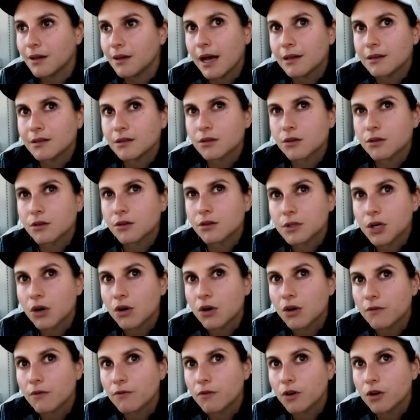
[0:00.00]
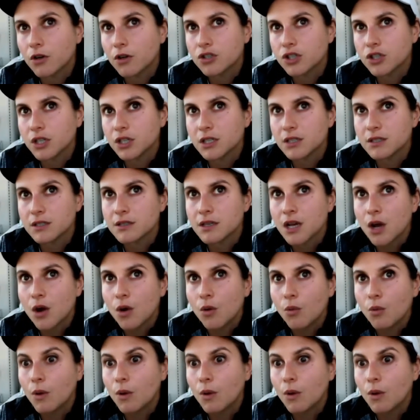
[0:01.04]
as crypto converges